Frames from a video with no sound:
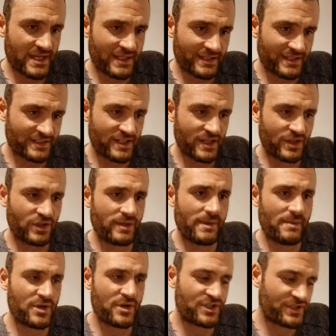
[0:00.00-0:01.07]
There's not going to be
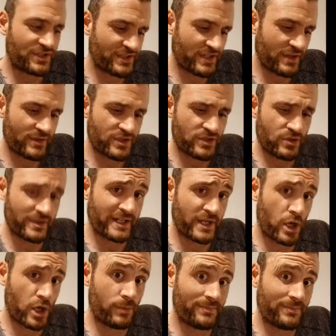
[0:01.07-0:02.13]
much serotonin
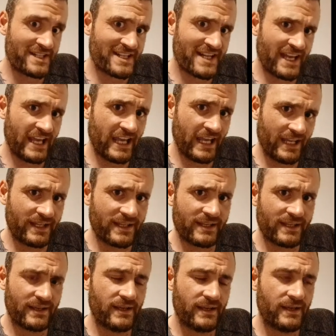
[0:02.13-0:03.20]
uptake,